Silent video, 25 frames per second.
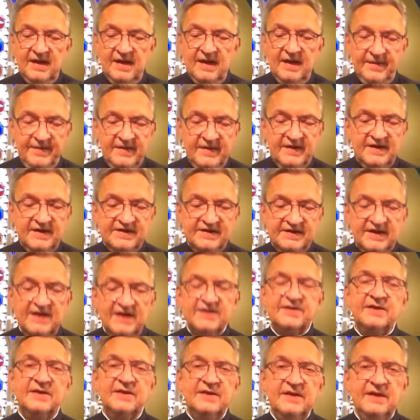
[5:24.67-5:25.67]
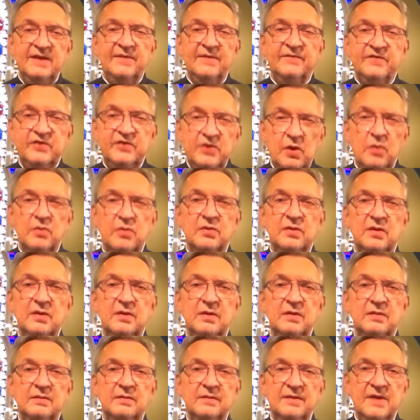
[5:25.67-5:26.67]
and the necessity of
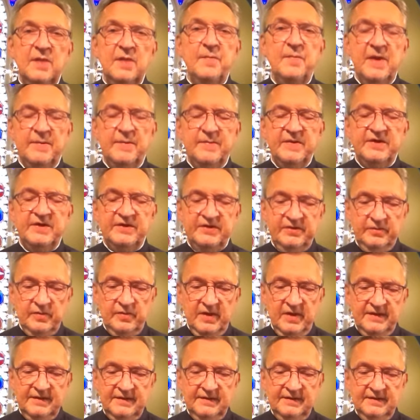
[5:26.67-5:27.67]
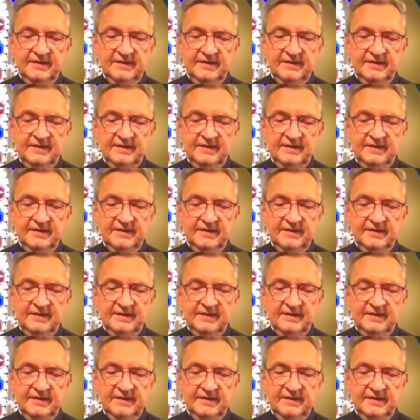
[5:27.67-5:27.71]
total commitment to it.